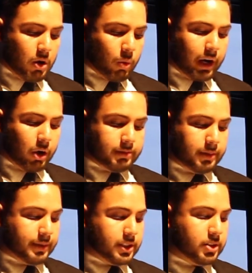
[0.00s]
where I hope
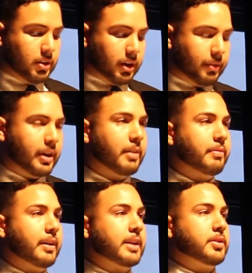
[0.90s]
to pursue a career in
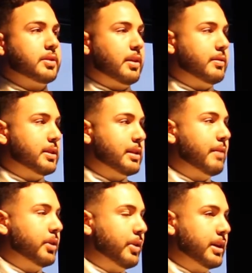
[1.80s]
financial services
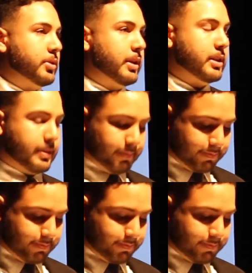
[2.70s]
after graduation.